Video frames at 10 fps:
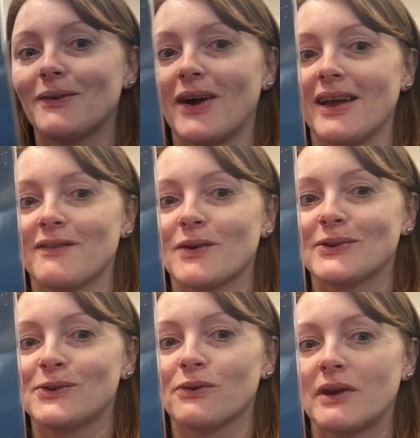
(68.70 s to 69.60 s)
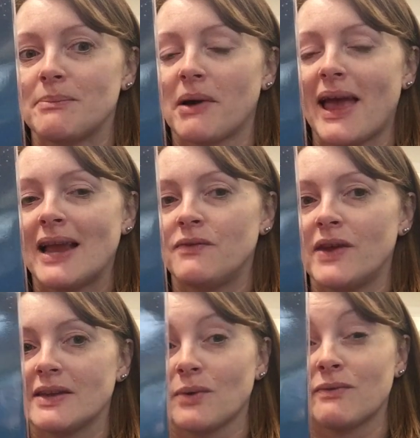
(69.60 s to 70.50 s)
Right, I've got a story by Ed
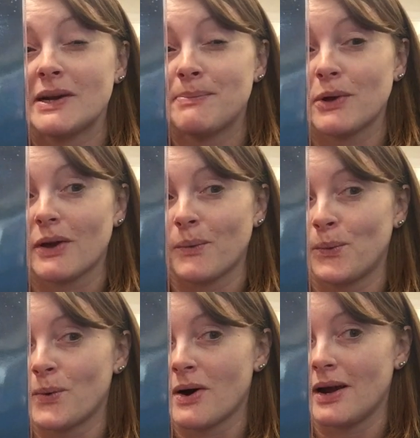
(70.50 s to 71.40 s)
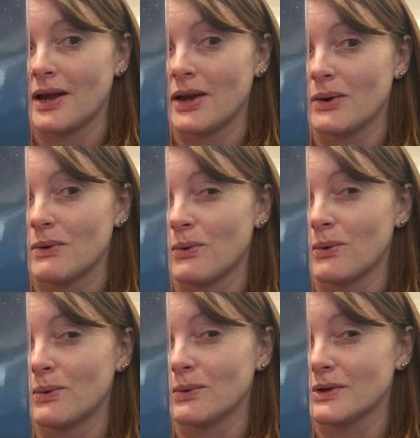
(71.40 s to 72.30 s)
Fear. So I read a book a while ago
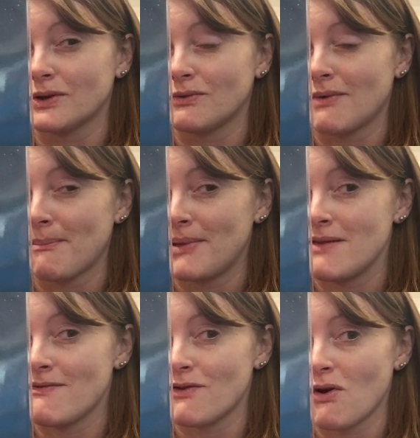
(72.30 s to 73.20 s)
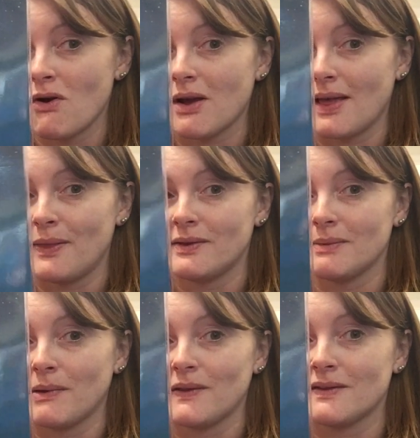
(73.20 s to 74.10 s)
called Grumpy Frog, and this
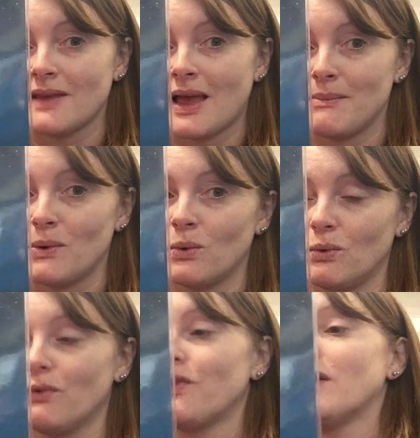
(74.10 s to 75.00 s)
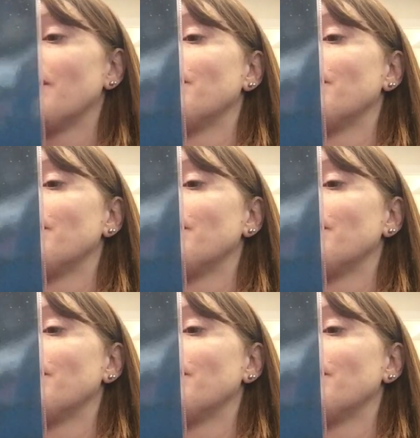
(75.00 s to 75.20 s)
is by the same author.